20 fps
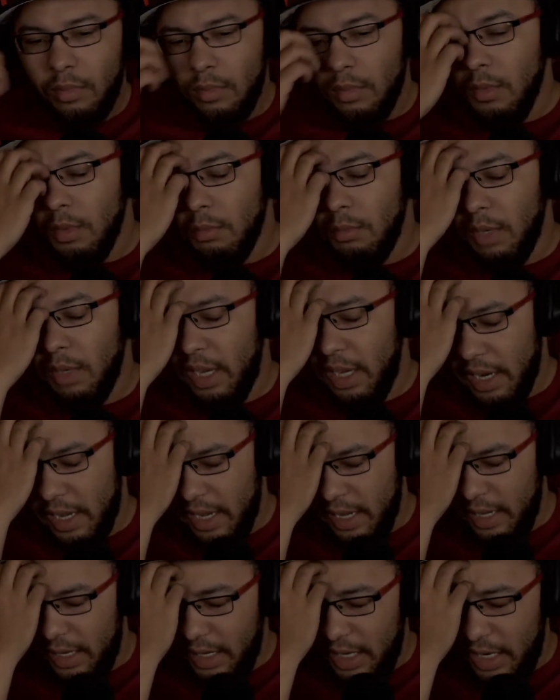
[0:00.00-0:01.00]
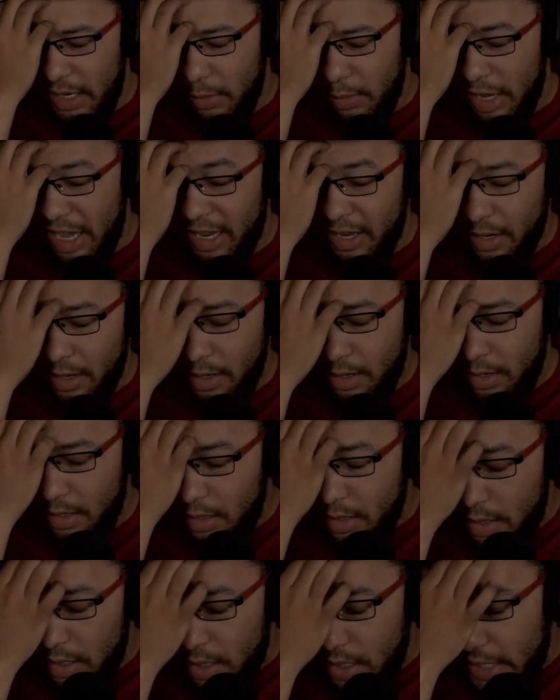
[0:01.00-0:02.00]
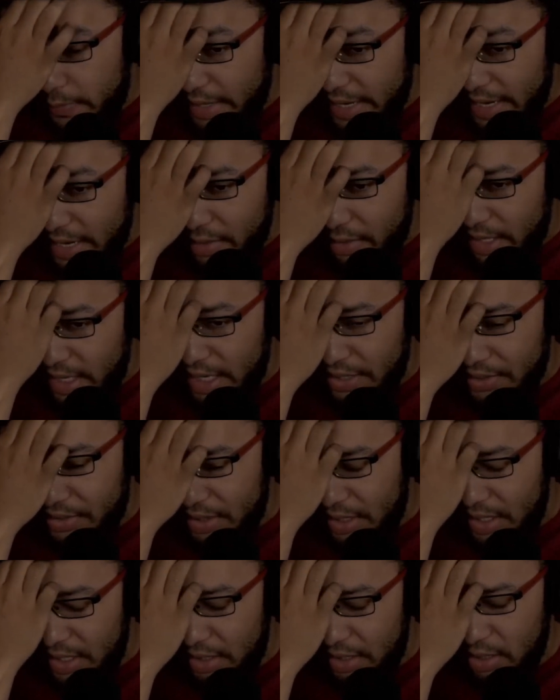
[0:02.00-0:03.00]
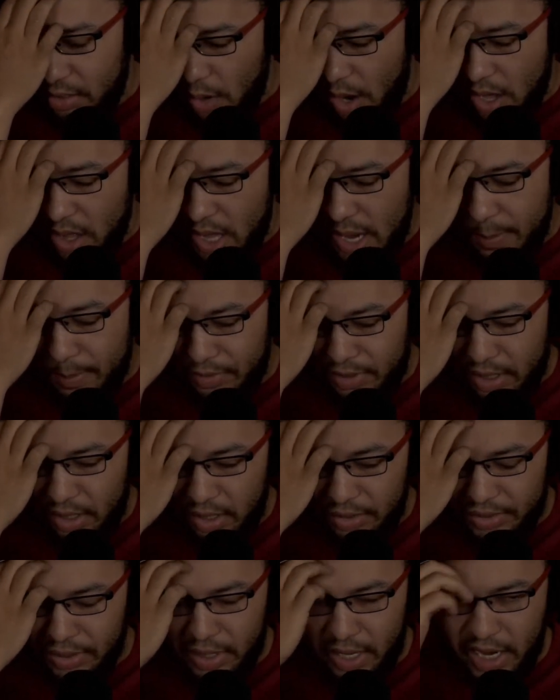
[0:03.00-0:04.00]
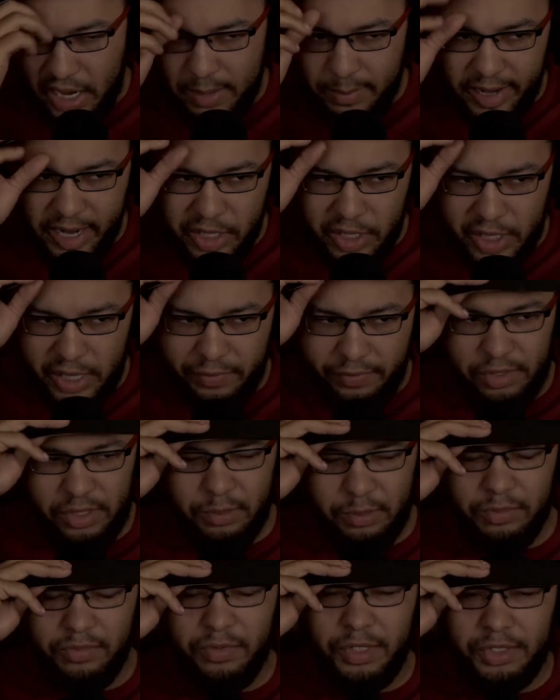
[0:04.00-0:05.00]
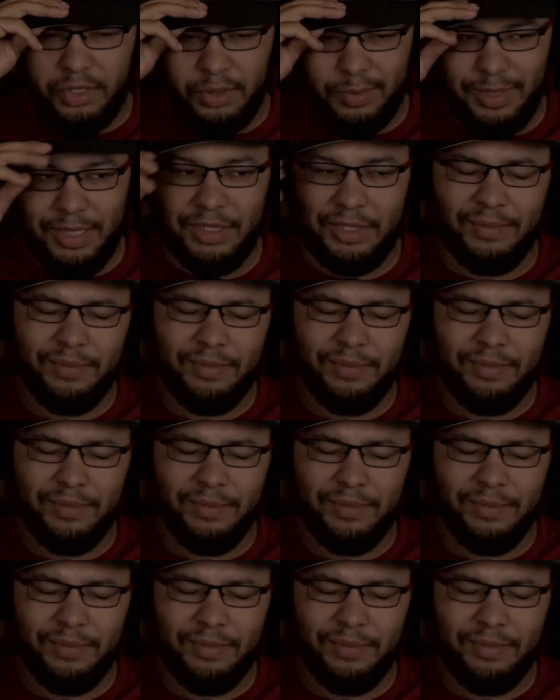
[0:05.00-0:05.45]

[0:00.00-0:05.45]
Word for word: But uh, anyway, we got this and then two other episodes, and I'm itchy for some for some reason.